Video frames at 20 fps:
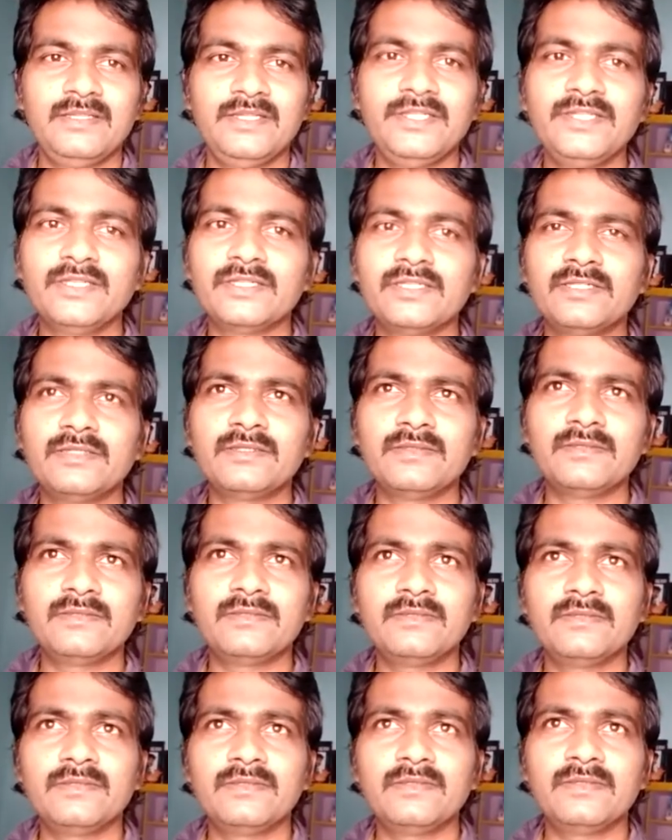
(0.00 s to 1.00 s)
Here,
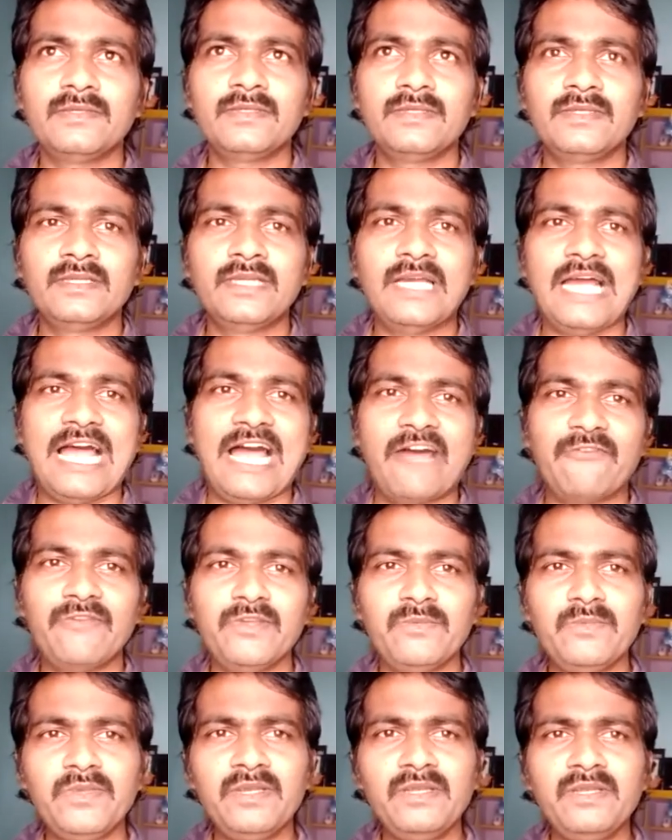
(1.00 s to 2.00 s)

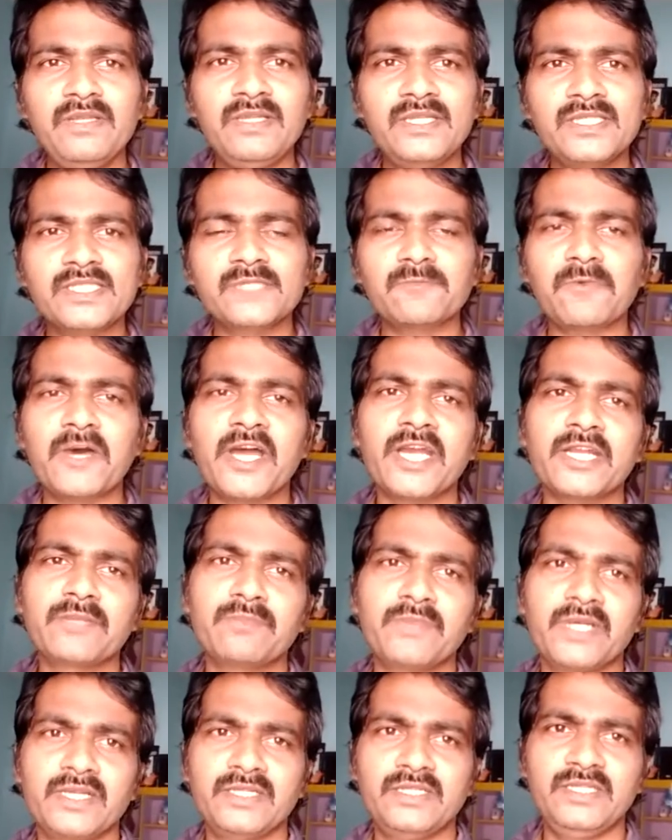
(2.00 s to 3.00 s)
having been inspired
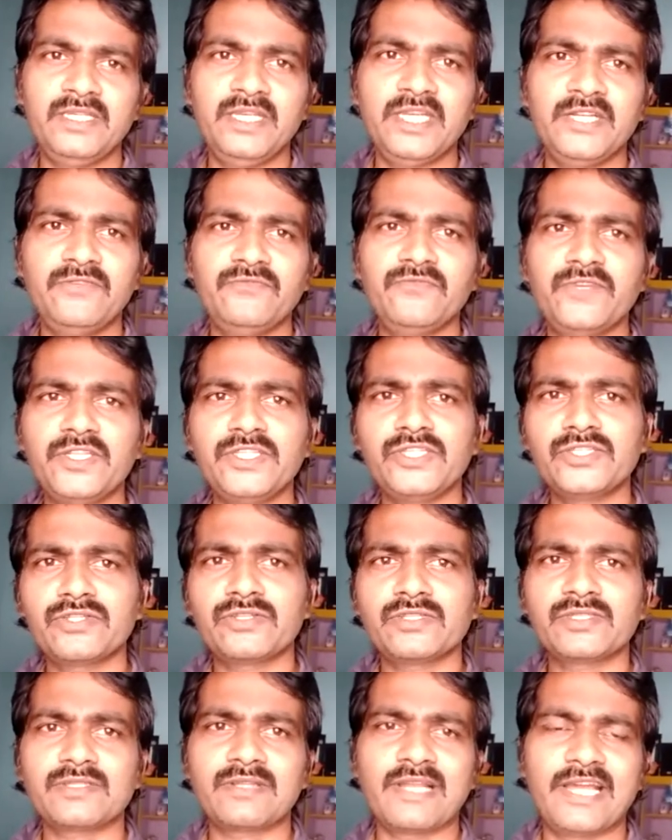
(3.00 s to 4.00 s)
by the
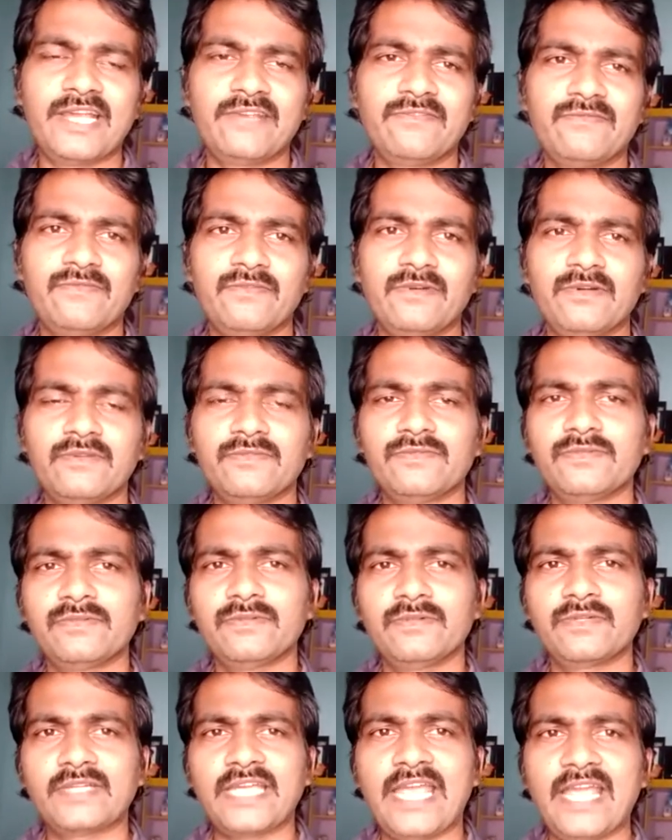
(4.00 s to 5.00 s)
adventurous life of
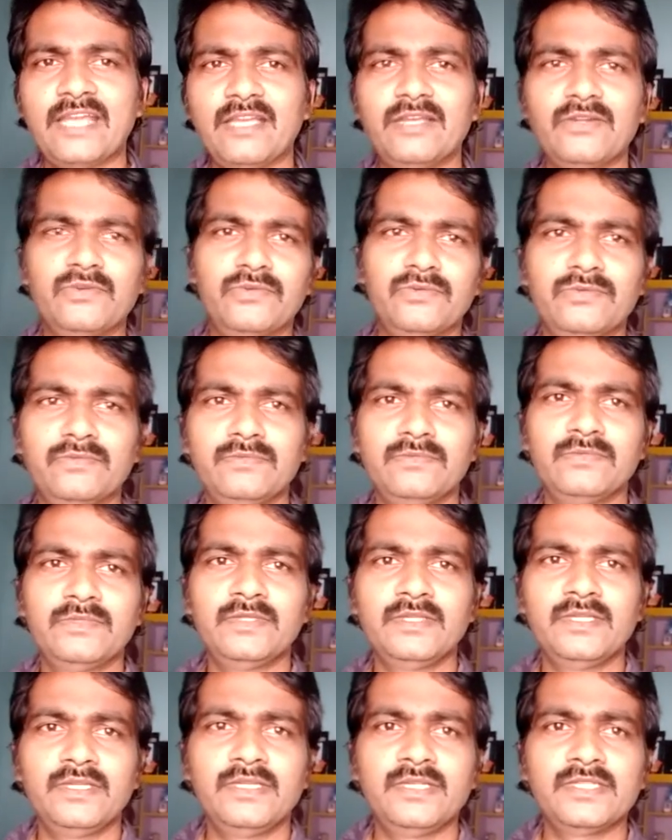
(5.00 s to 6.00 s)
kangaroo,
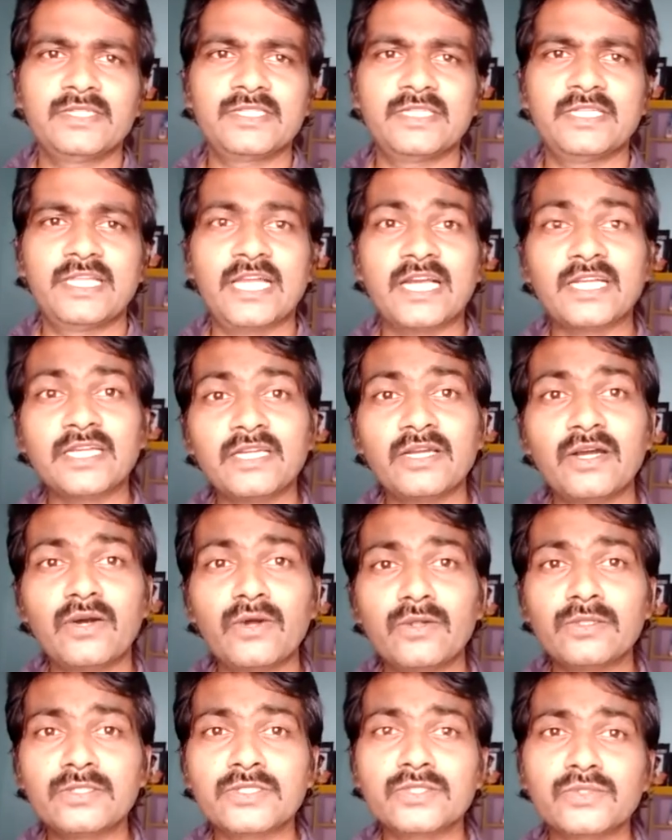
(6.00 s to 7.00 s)
so duck
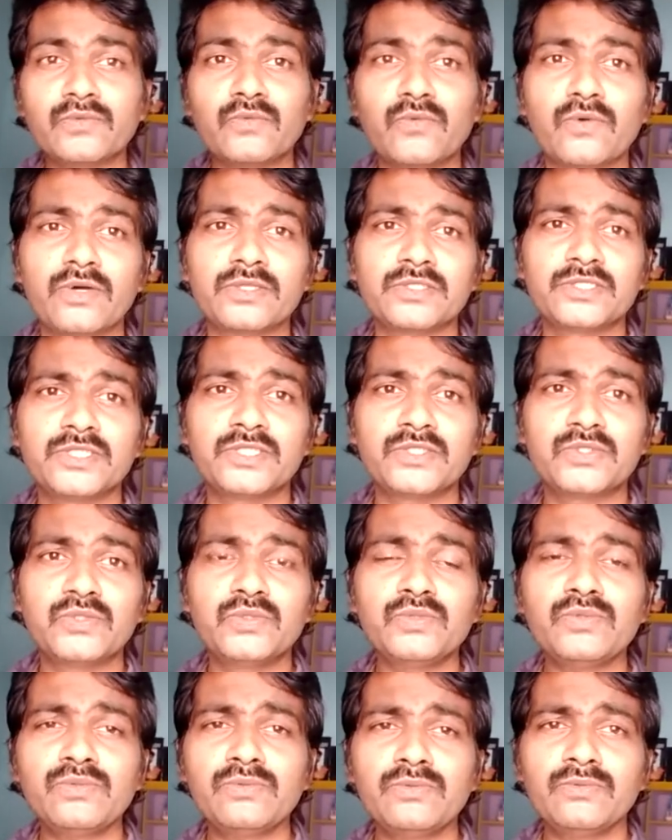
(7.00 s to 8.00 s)
also wanted
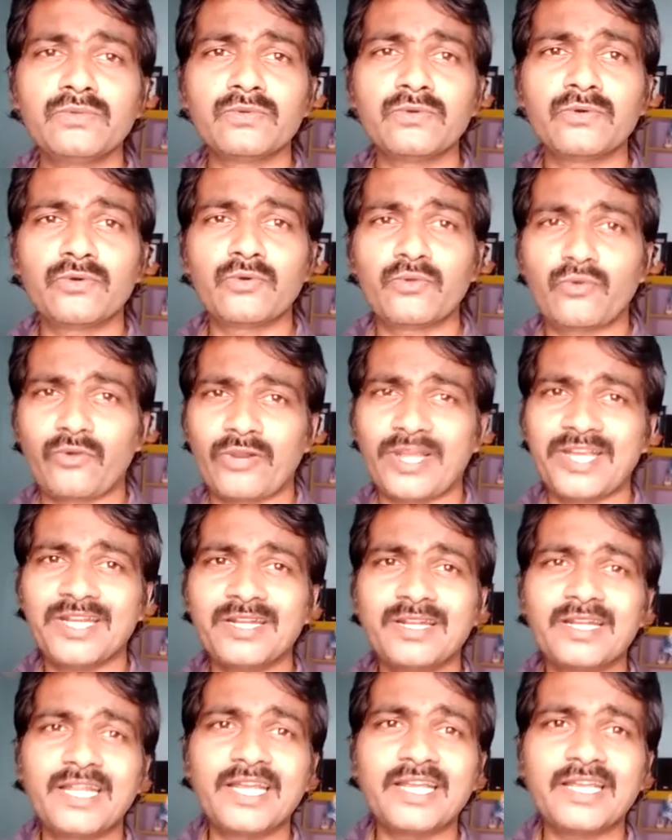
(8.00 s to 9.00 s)
to
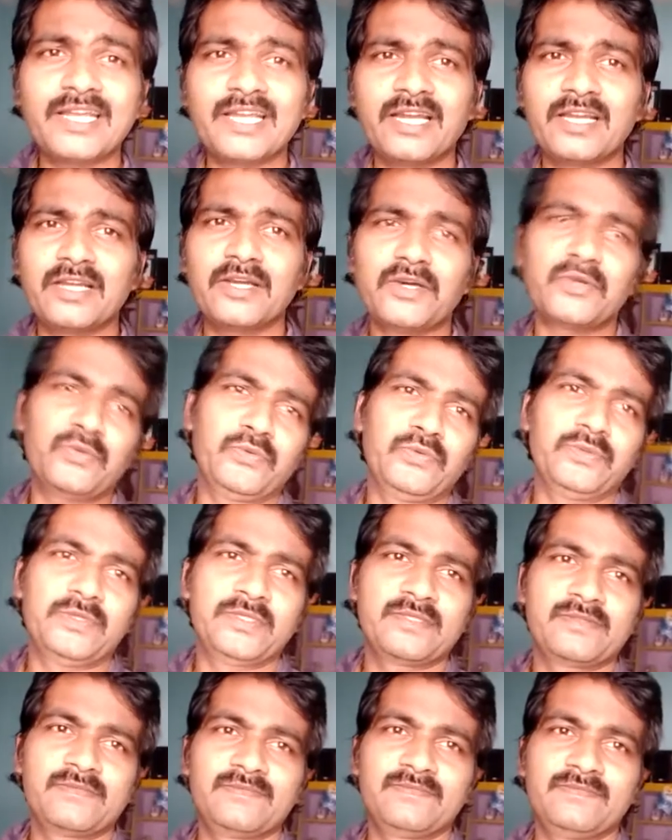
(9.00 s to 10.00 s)
ride like
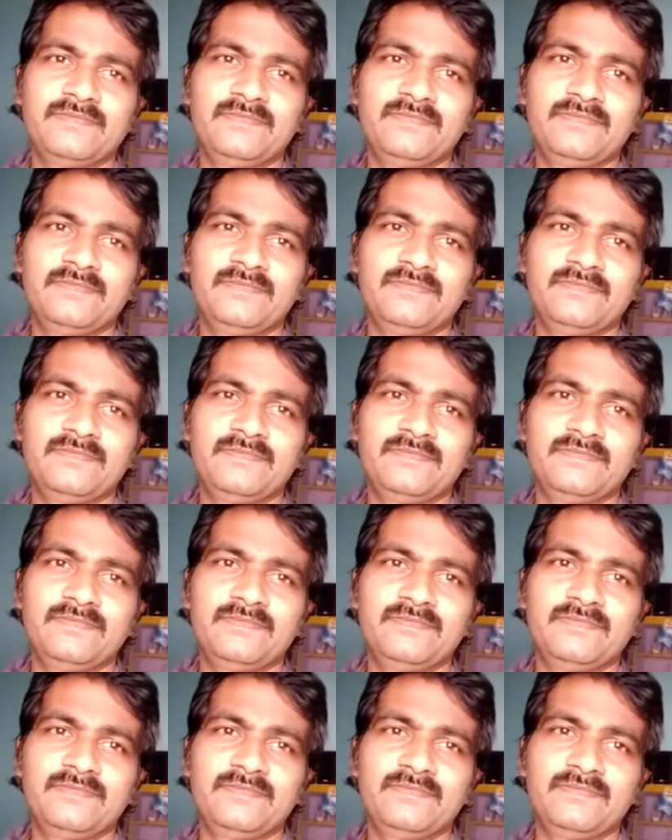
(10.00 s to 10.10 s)
kangaroos,